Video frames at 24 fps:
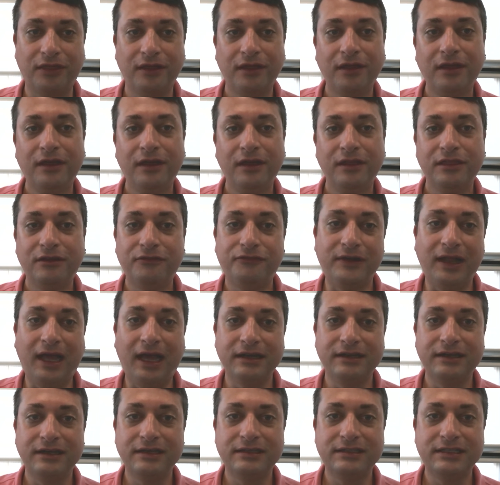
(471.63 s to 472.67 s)
The Flag Day
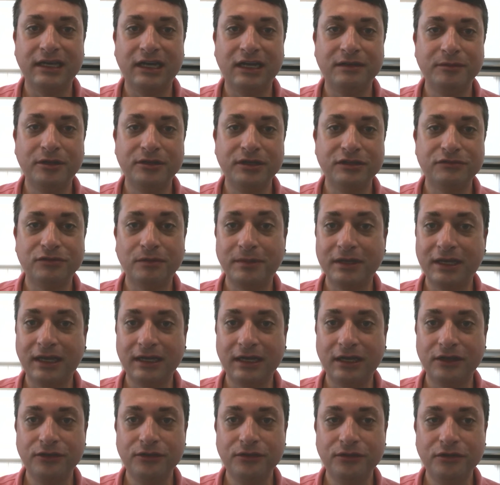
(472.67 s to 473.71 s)
ceremonies will begin at
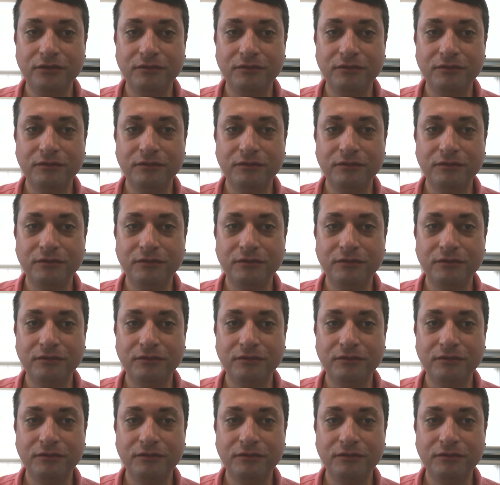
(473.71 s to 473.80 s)
noon with a